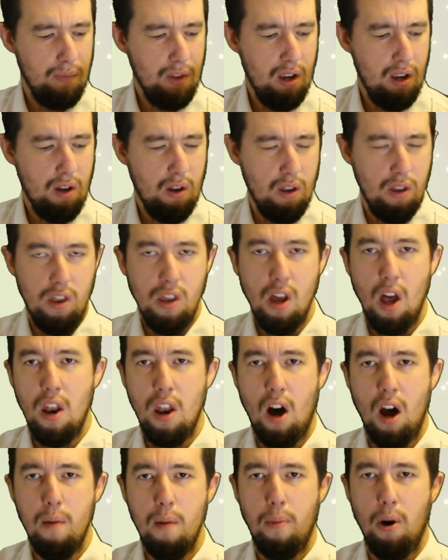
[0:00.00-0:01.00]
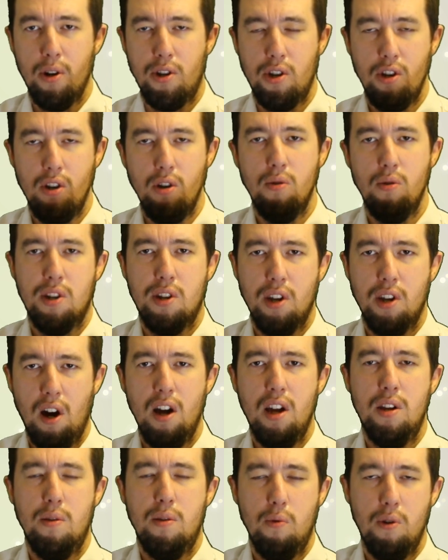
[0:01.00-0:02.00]
non-hypotenuse
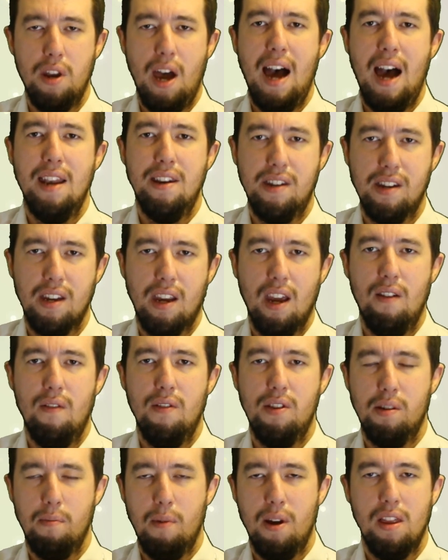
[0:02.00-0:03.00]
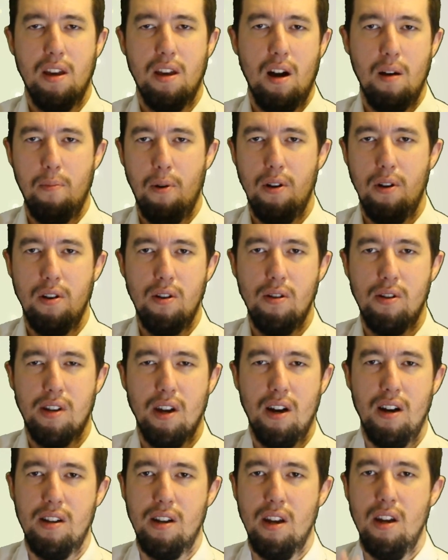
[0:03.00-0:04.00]
side would add together to make the hypotenuse
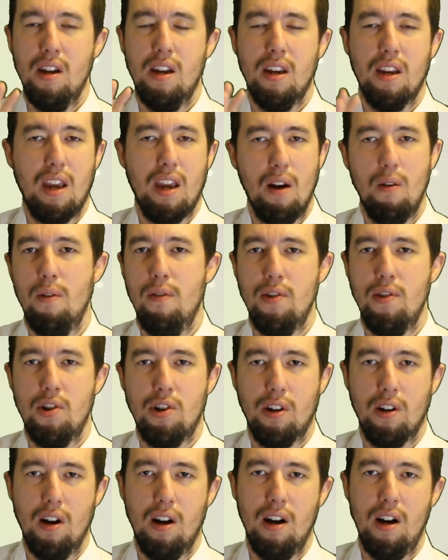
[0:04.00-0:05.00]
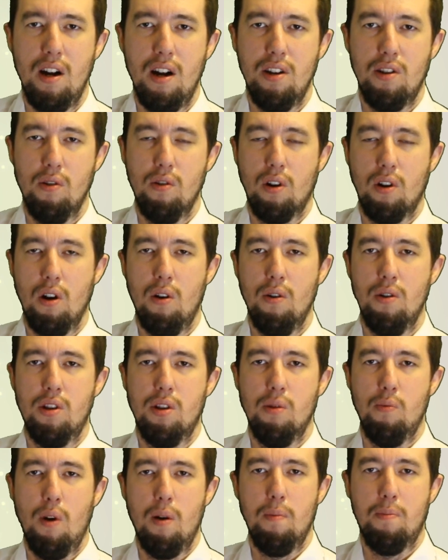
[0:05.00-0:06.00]
side. Get a revision guide or go onto
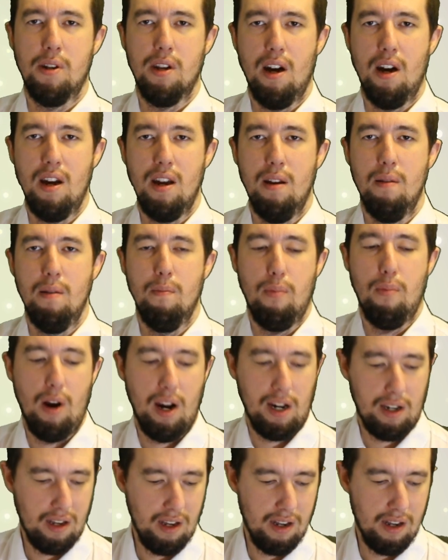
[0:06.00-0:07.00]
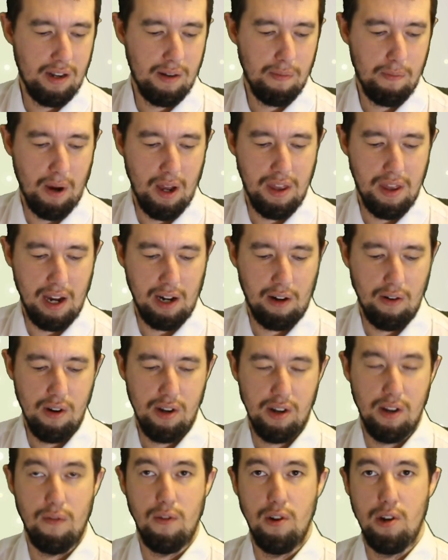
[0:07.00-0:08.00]
the website and practice Pythagoras
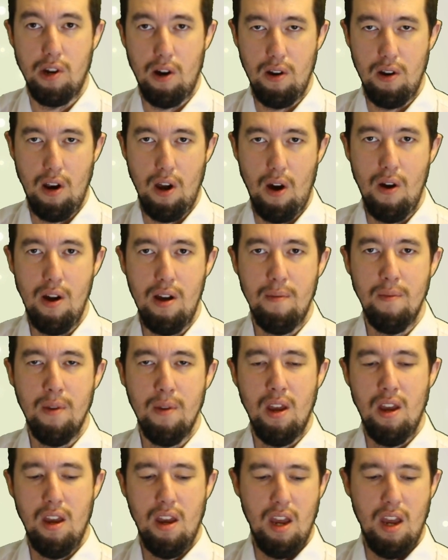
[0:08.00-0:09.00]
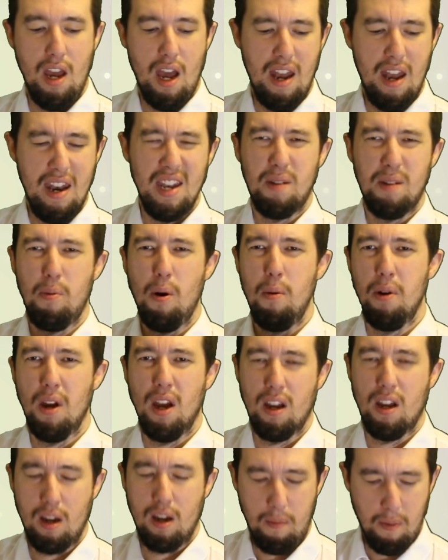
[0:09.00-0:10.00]
if you don't know it, and it's probably going to
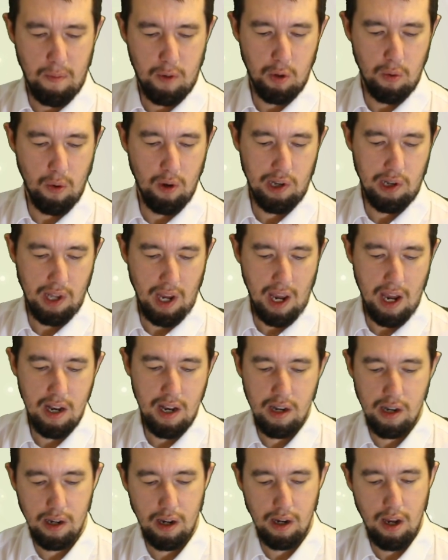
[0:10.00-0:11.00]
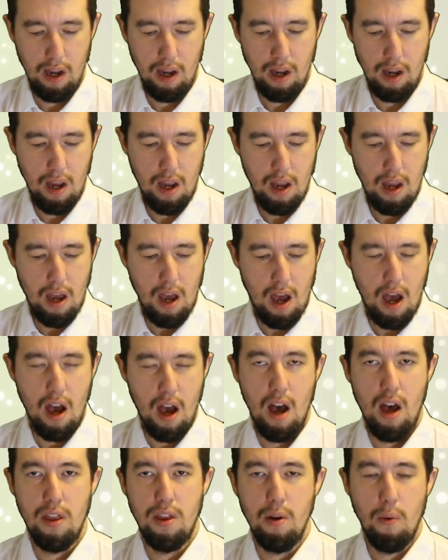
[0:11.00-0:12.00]
come up towards the end.
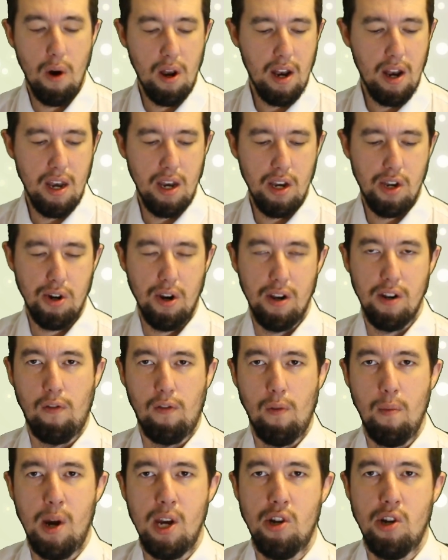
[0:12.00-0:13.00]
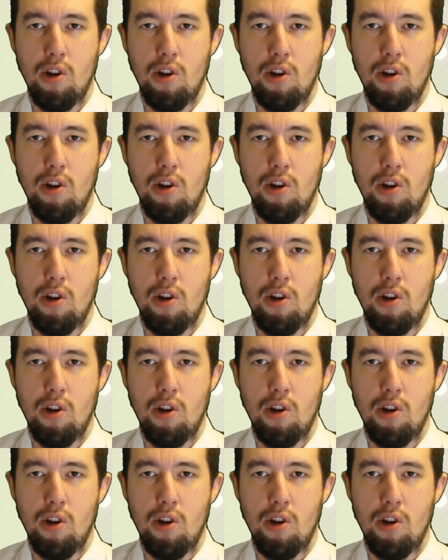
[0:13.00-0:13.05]
There weren't any transformations